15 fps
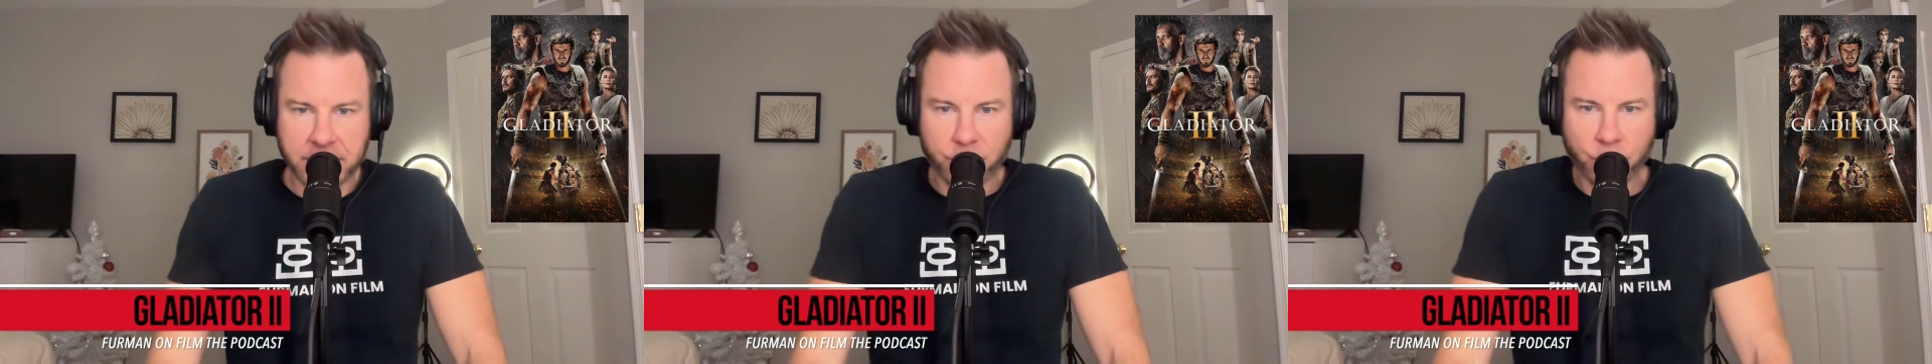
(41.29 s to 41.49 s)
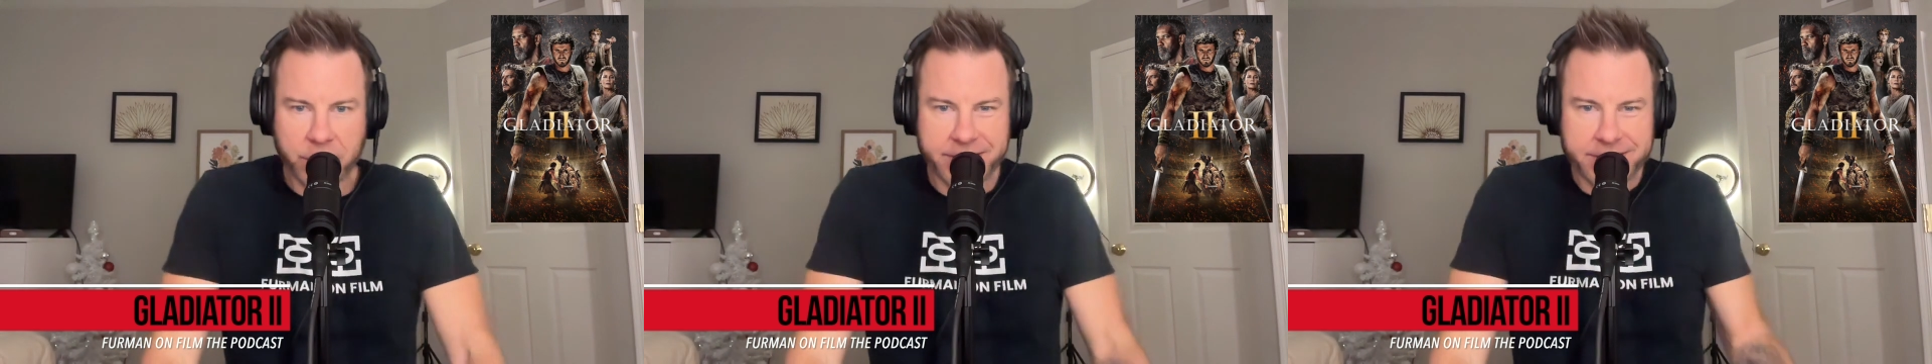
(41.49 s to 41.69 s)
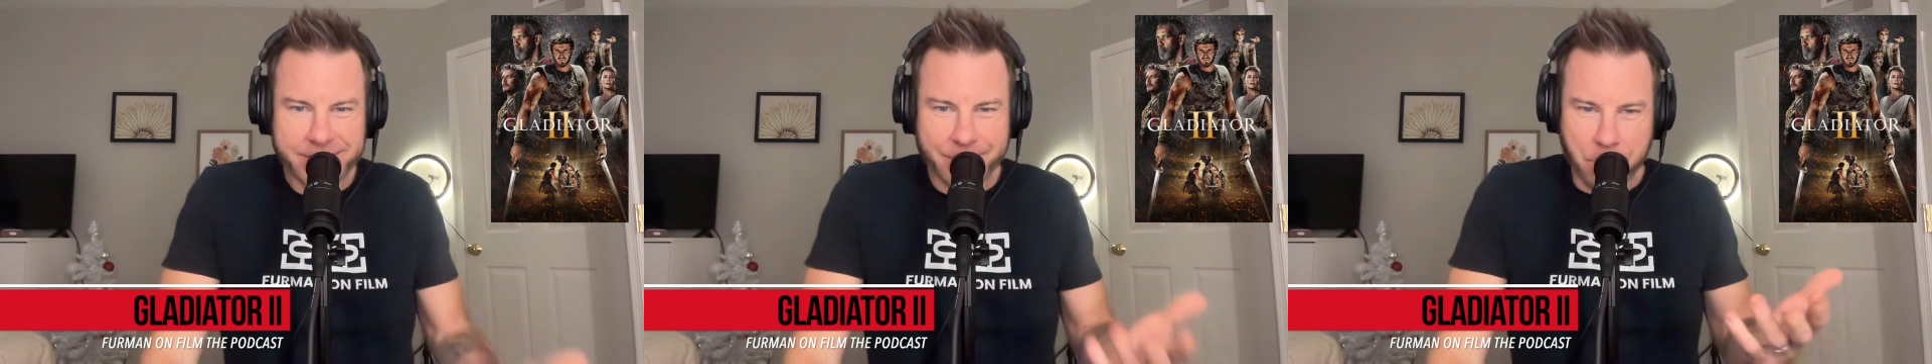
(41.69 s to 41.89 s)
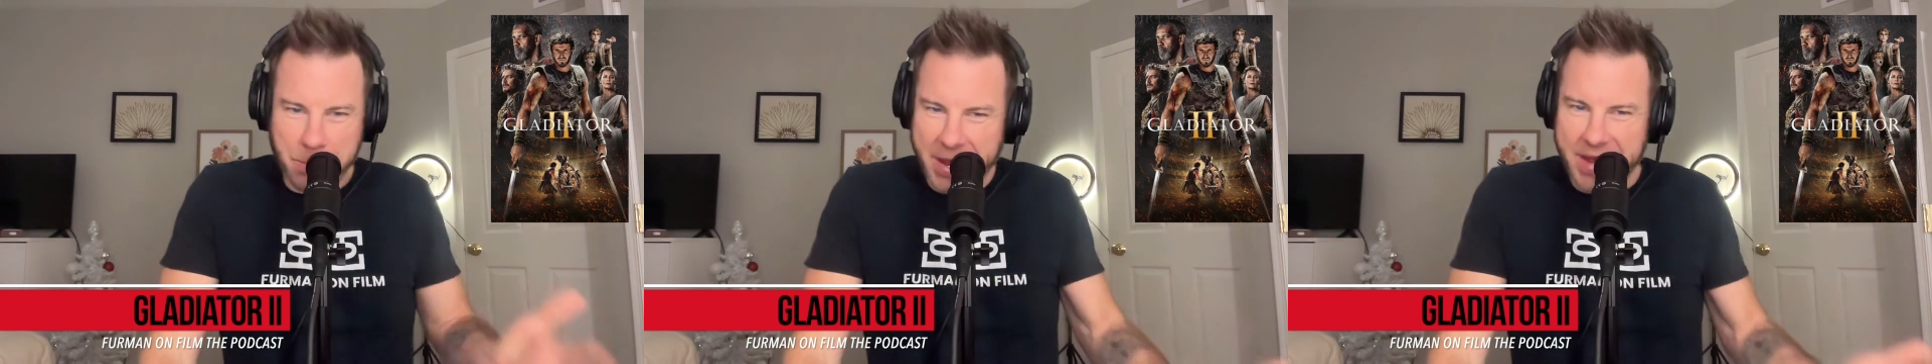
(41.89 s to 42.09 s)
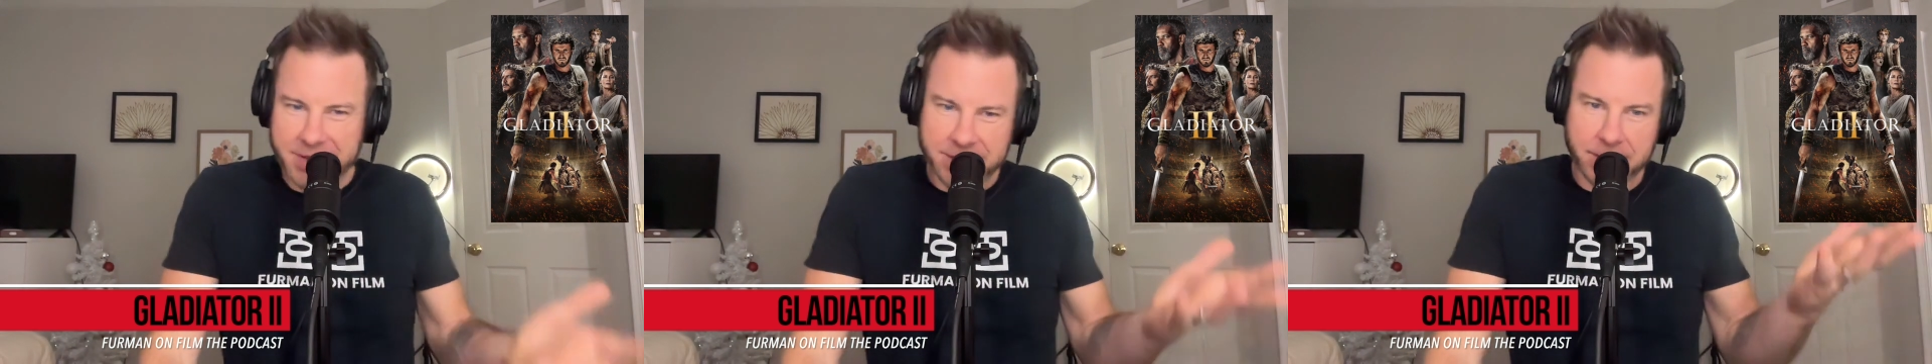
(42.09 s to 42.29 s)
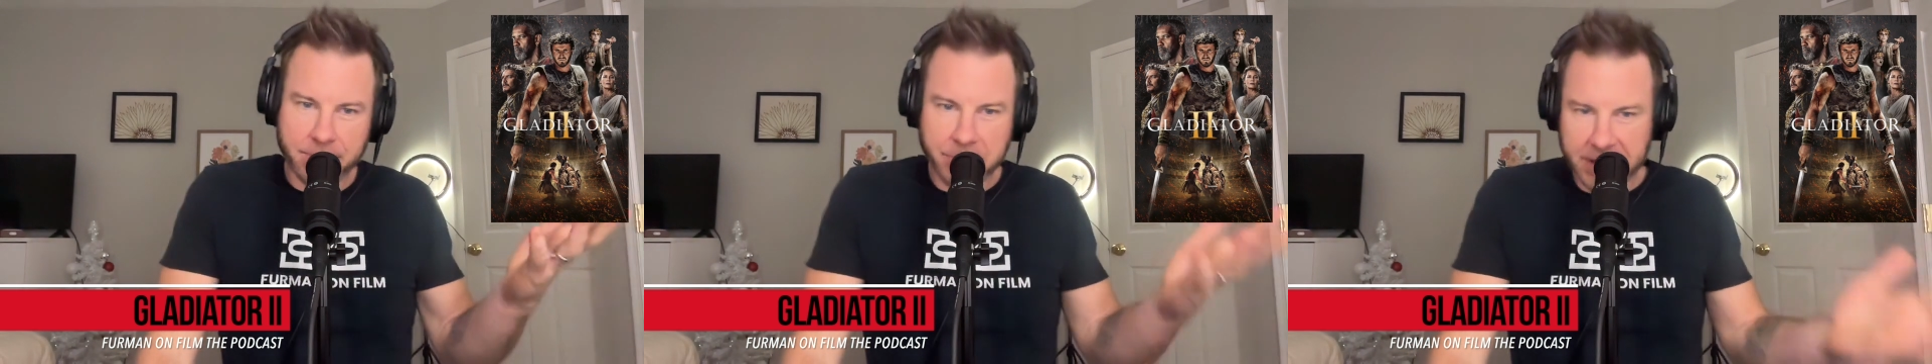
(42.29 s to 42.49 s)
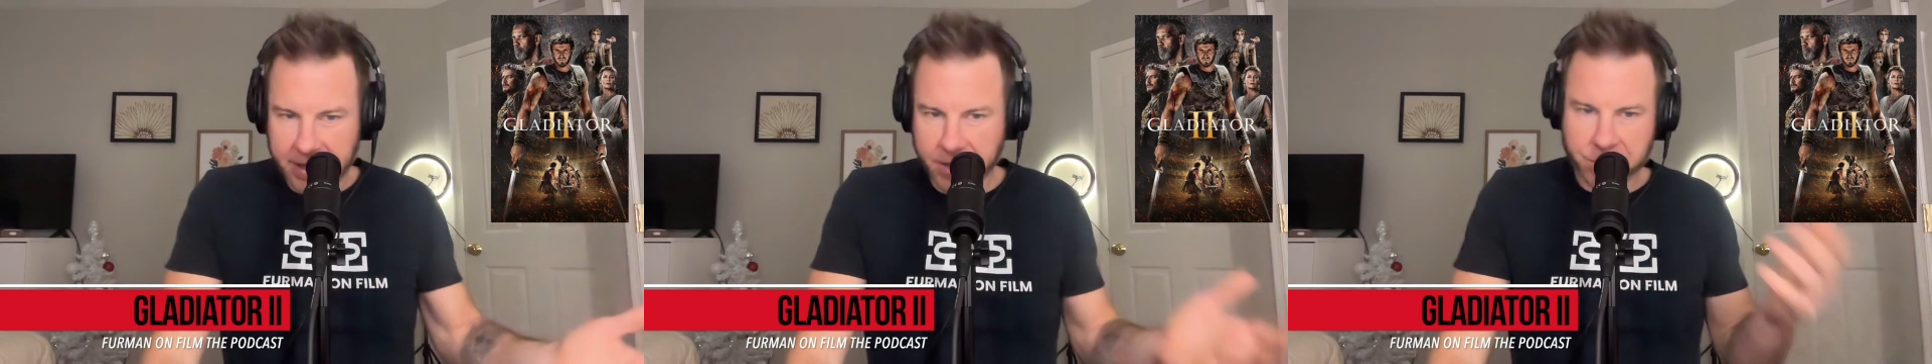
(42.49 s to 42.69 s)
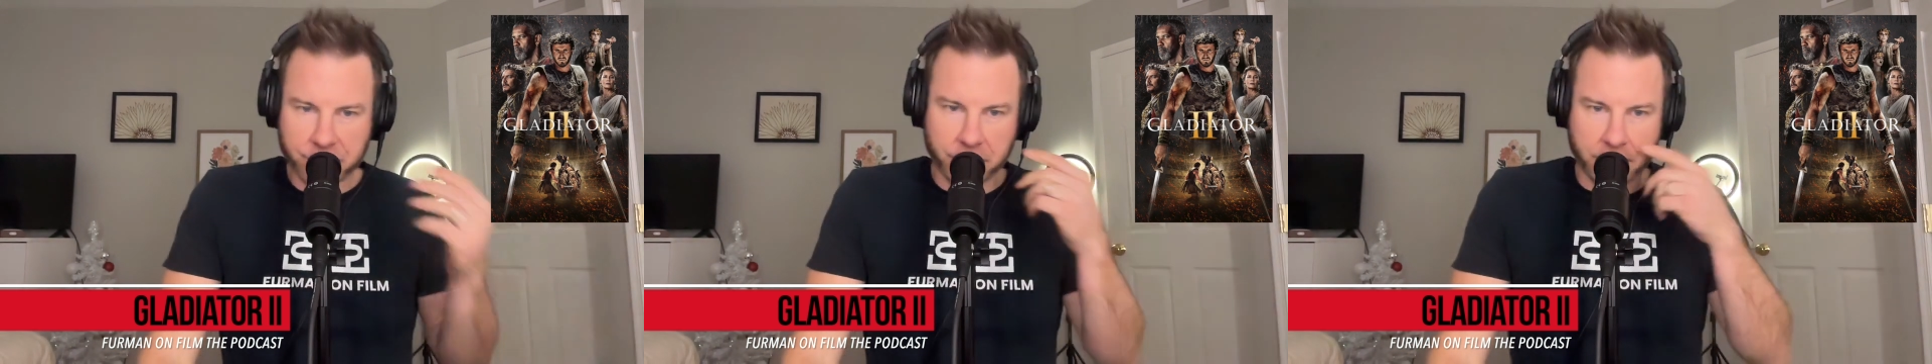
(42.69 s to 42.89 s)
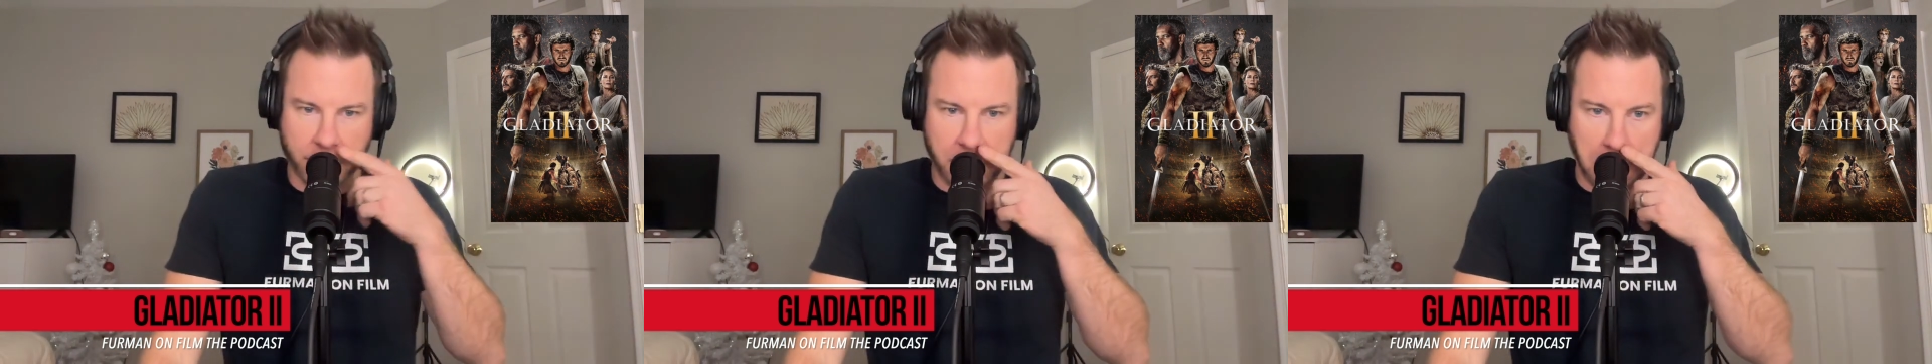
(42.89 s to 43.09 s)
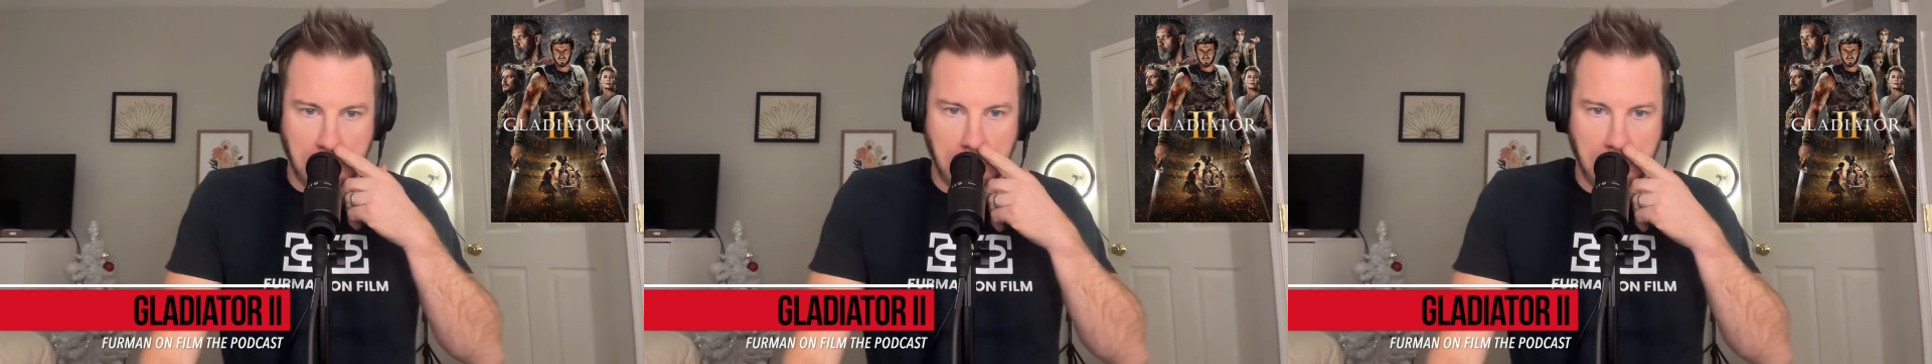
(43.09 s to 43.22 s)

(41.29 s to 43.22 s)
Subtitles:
It wins Best Picture.